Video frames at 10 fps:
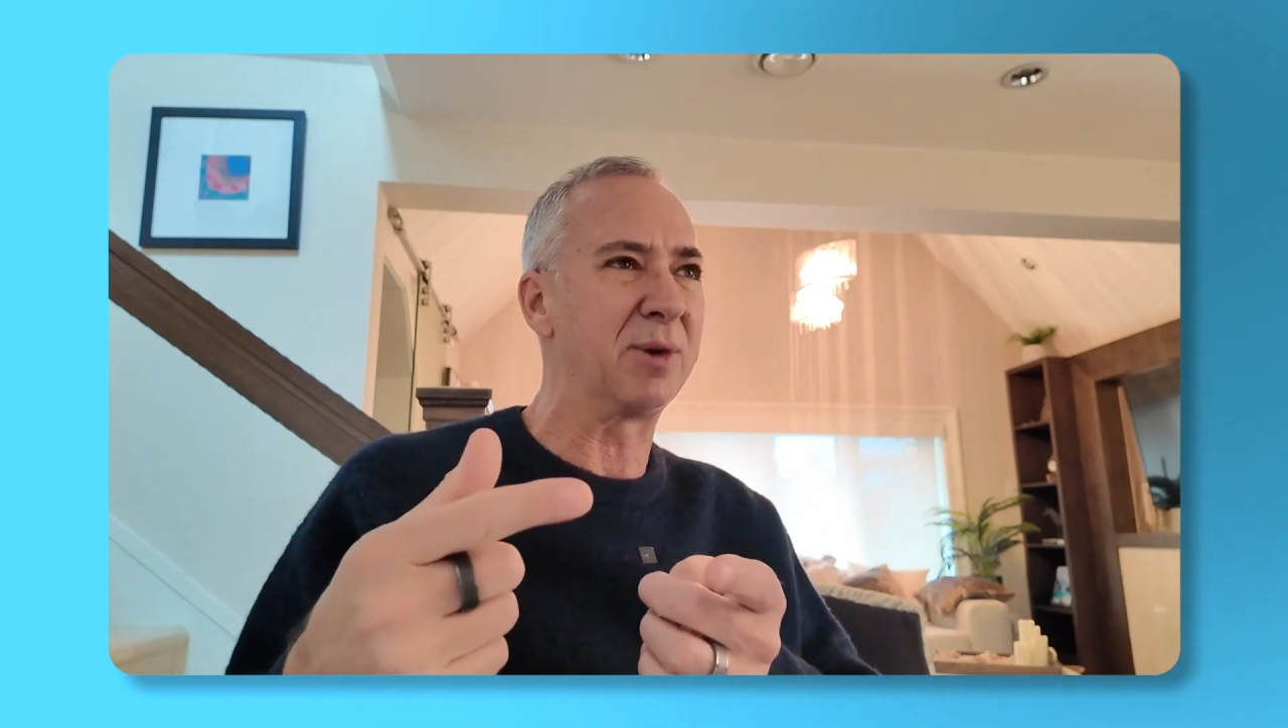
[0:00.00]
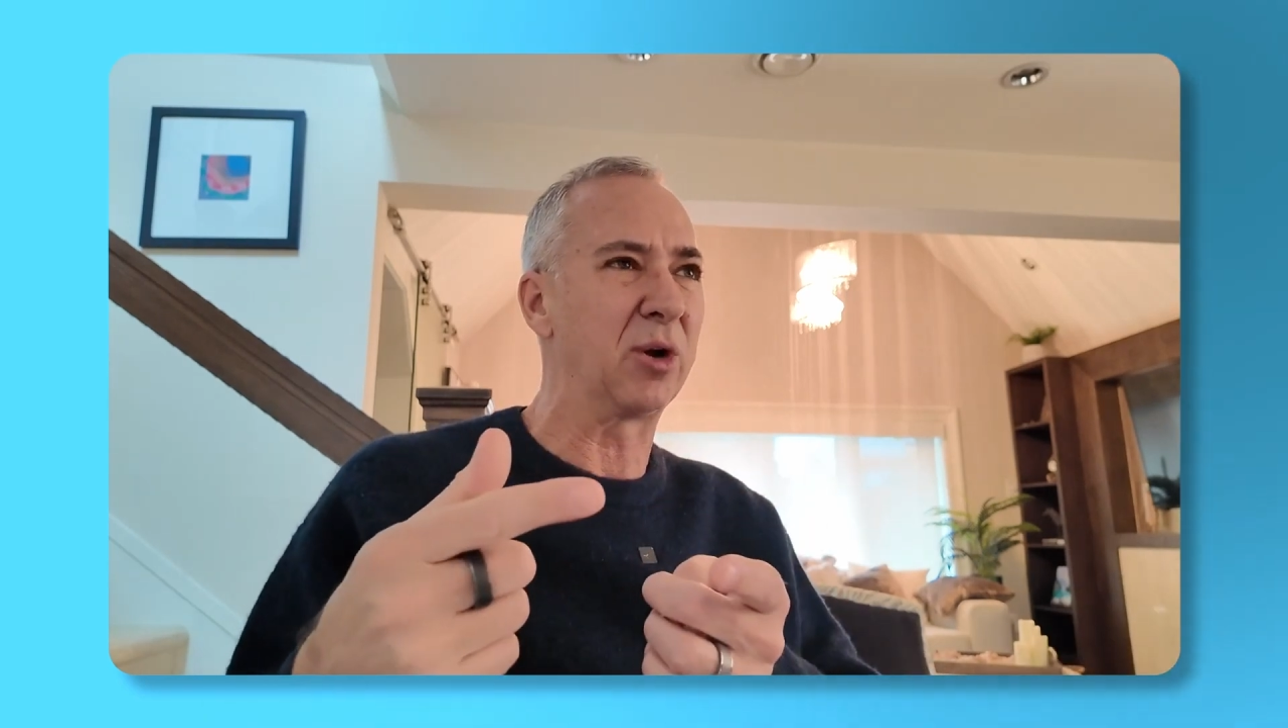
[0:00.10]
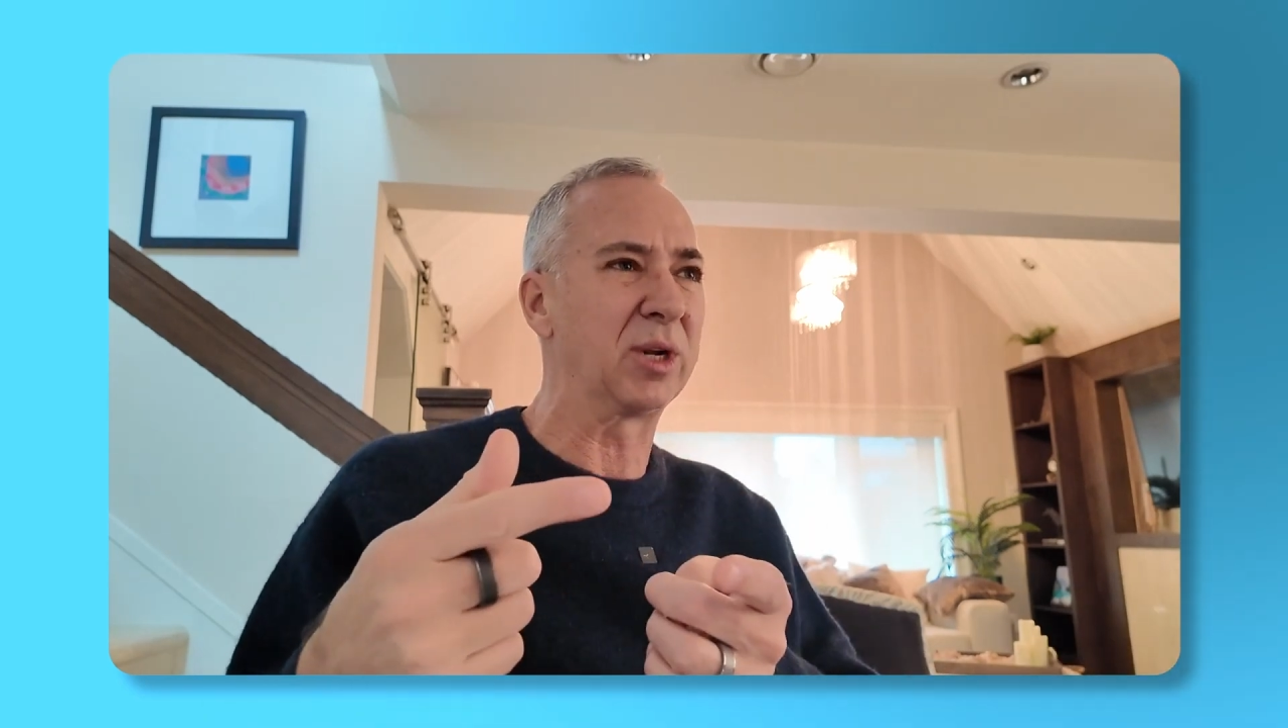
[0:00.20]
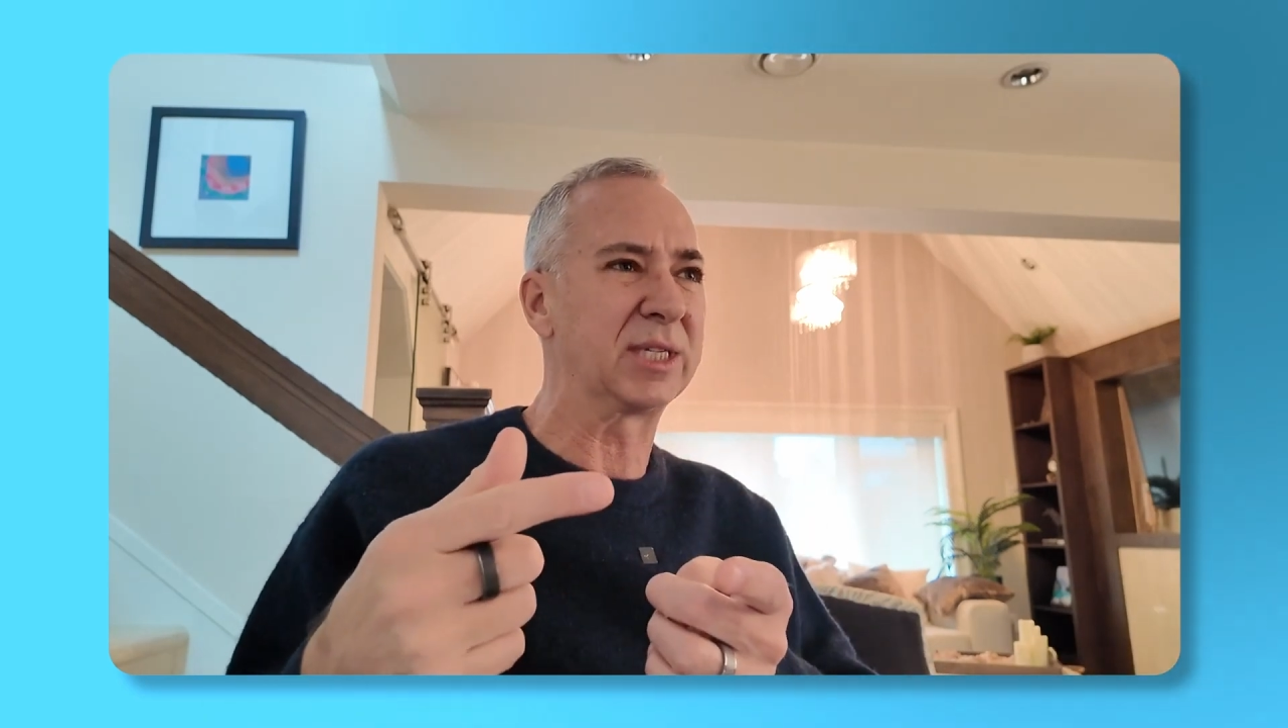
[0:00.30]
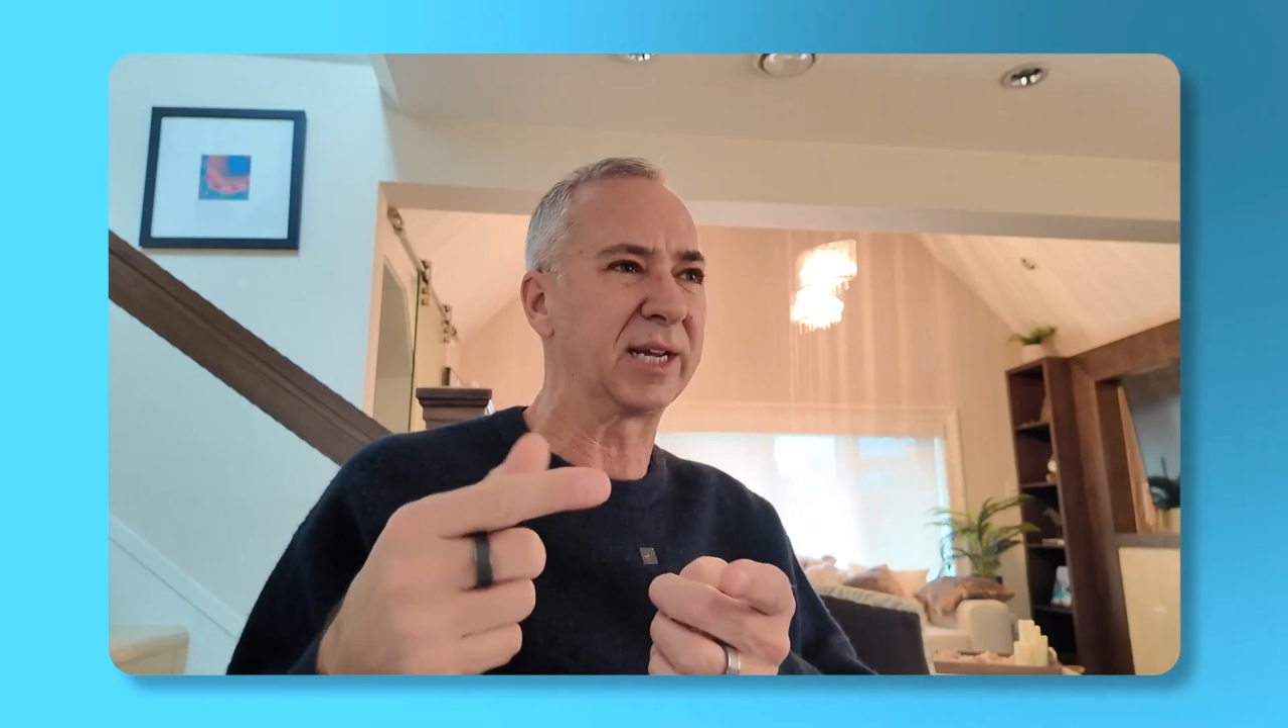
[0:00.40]

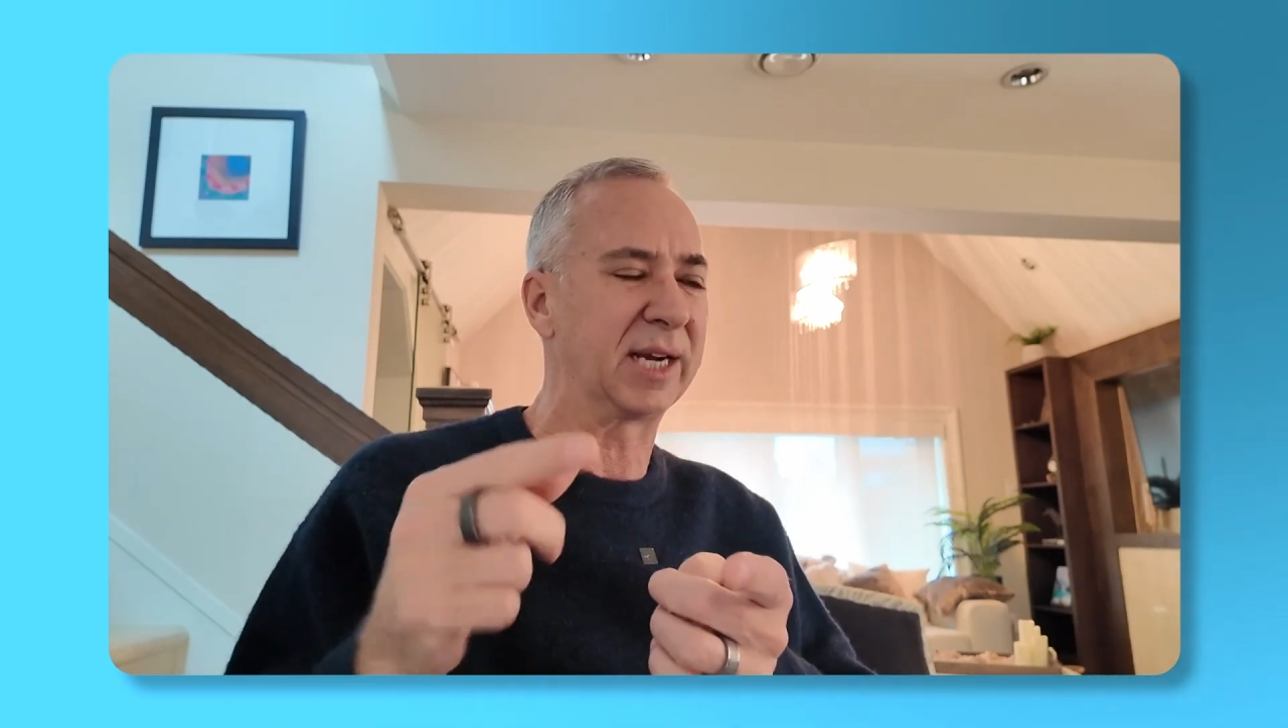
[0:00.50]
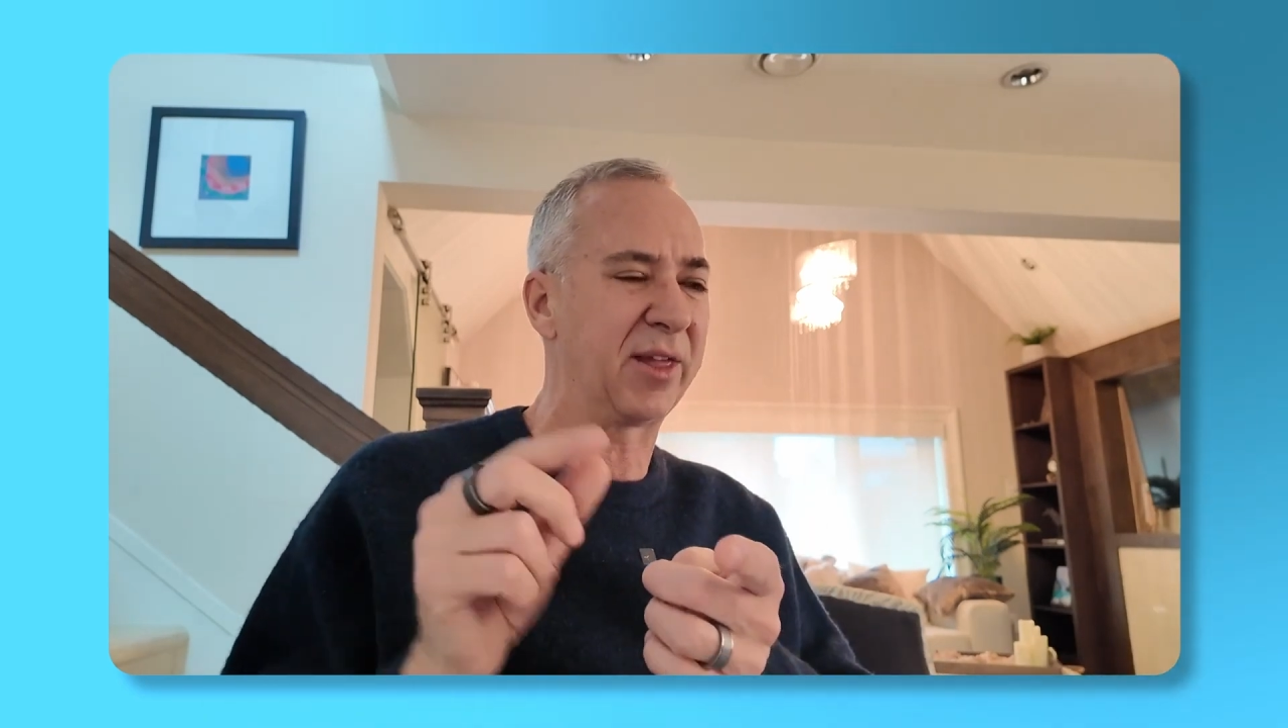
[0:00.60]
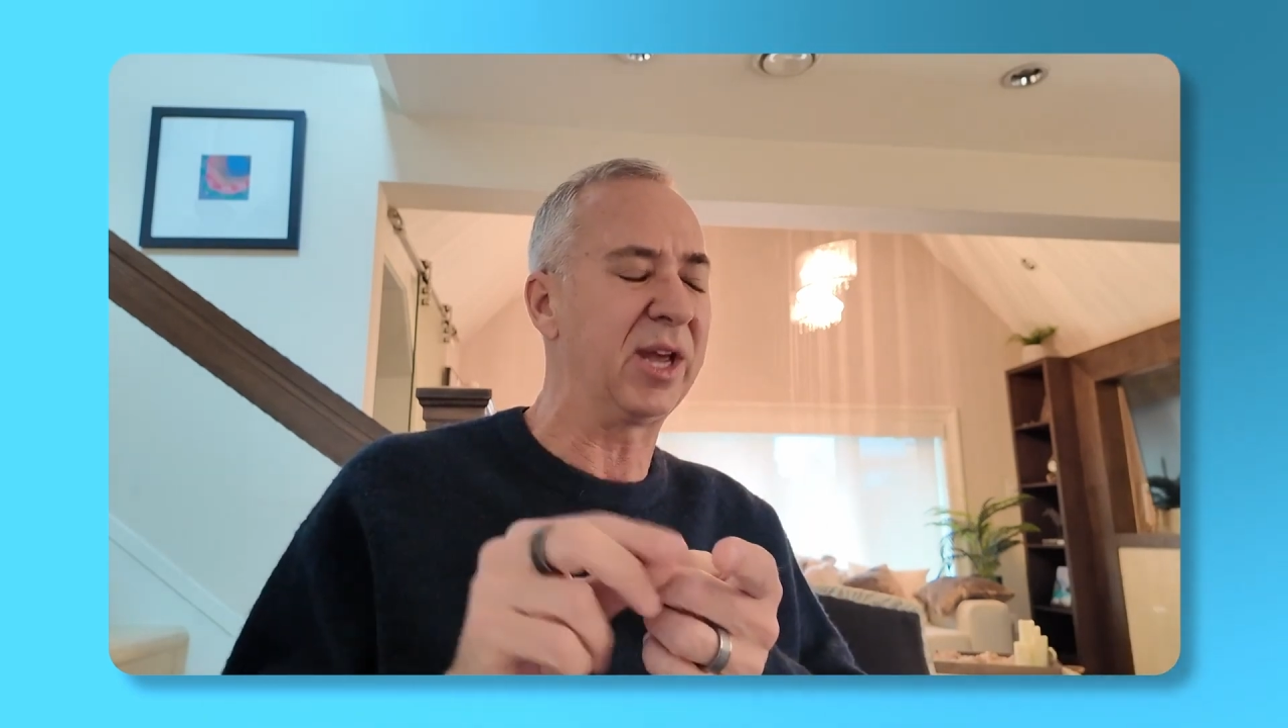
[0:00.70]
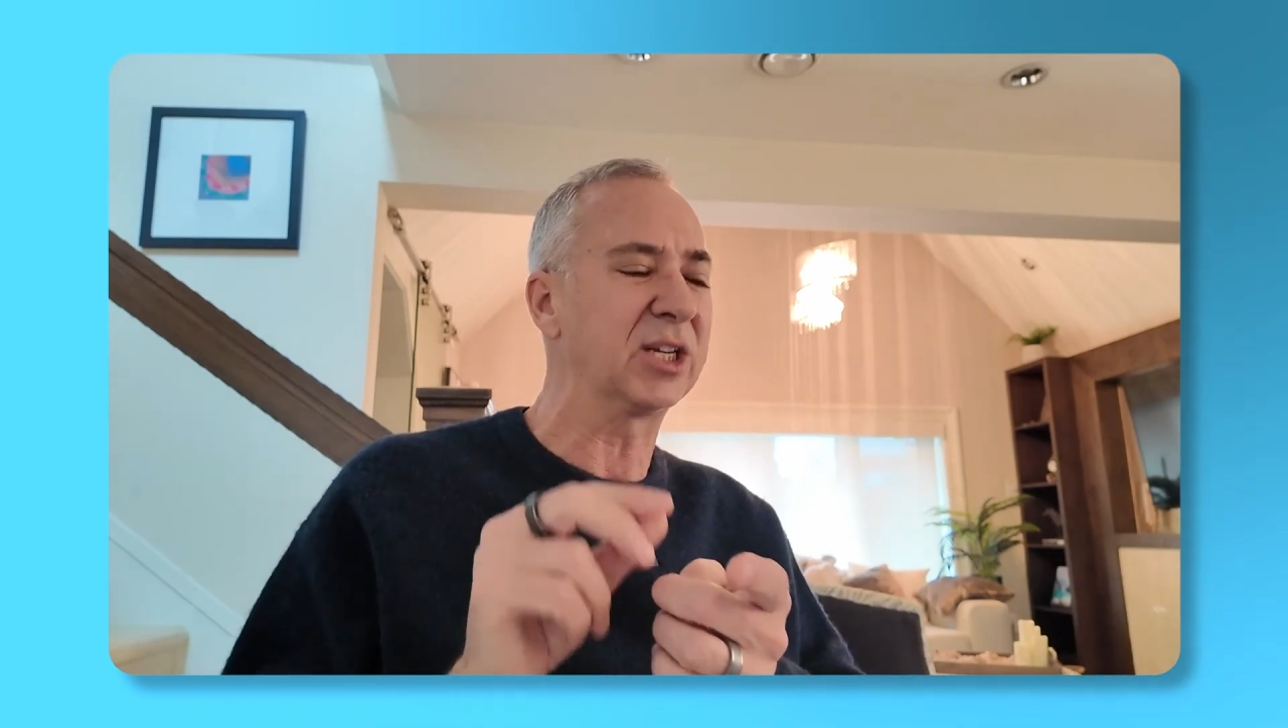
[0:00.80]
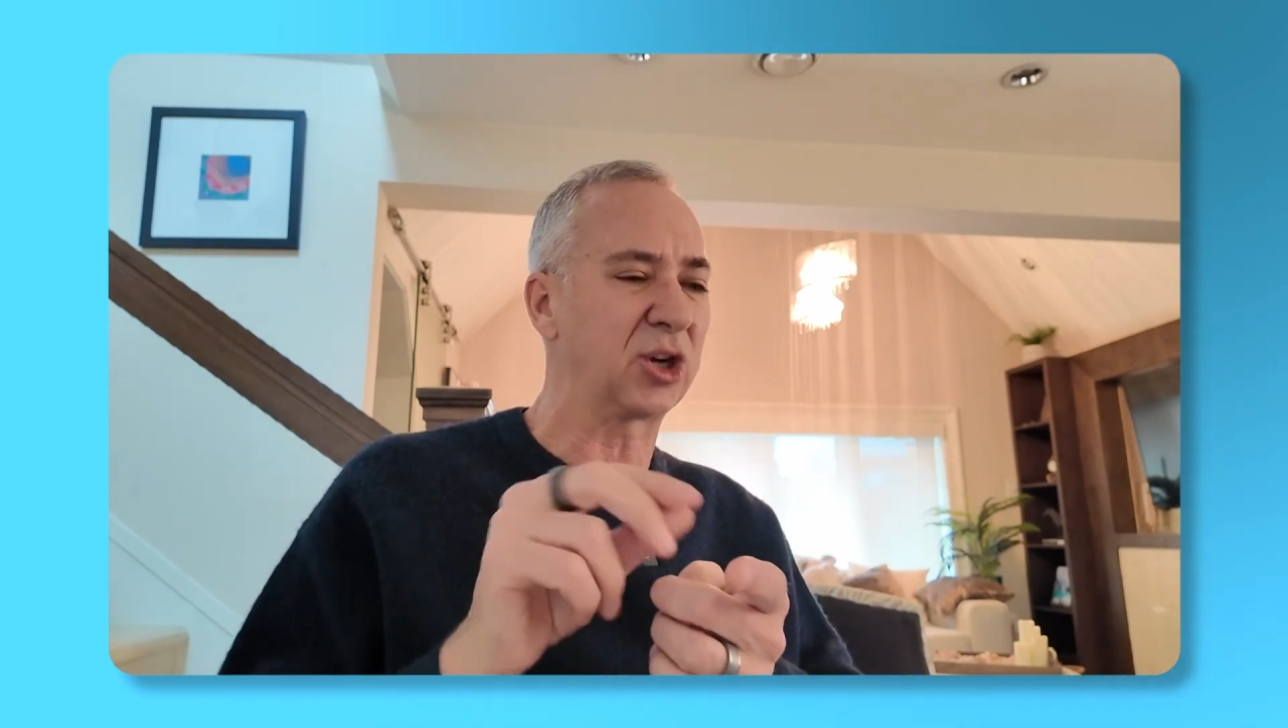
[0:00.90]
noticing, and I
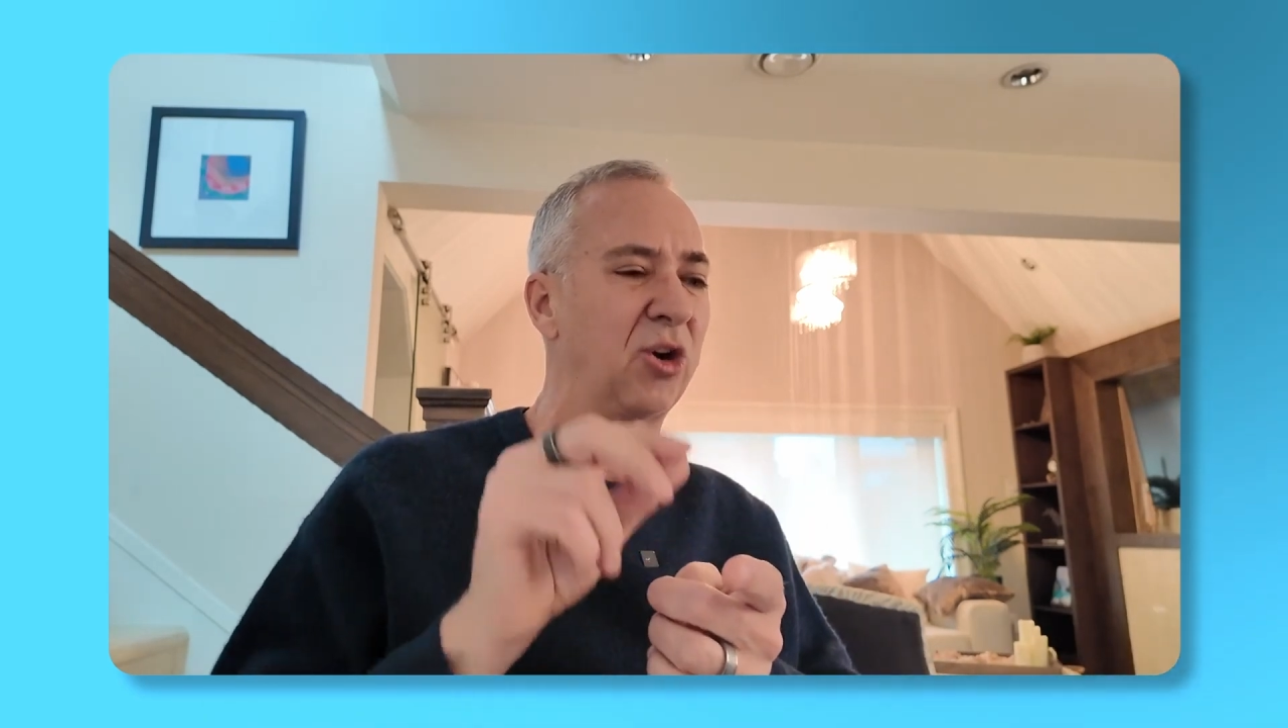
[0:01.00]
think it's